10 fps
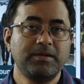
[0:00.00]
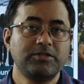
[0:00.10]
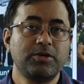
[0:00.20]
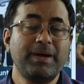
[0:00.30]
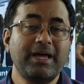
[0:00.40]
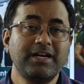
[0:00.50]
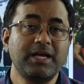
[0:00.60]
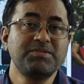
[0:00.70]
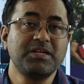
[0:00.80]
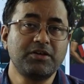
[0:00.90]
So
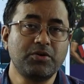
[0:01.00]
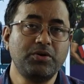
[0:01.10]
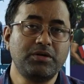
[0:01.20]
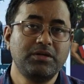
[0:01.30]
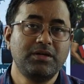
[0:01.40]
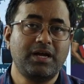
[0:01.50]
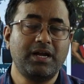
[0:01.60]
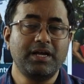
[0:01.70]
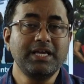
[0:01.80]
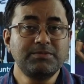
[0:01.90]
maritime Silk Route
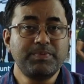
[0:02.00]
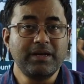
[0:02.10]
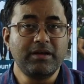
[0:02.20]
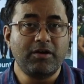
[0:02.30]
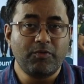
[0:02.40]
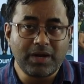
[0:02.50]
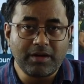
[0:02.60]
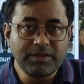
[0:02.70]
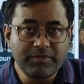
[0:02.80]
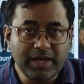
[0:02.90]
is been one
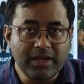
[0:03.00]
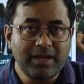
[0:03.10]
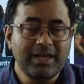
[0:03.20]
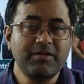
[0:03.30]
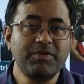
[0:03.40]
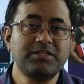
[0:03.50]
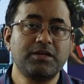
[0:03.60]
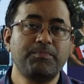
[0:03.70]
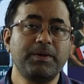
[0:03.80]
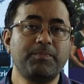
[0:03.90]
of the way in which
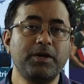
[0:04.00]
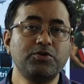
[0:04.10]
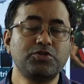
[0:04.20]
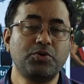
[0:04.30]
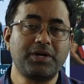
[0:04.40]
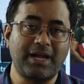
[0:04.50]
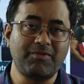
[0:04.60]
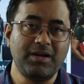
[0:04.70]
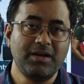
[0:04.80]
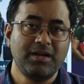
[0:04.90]
people used to
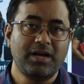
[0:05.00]
travel,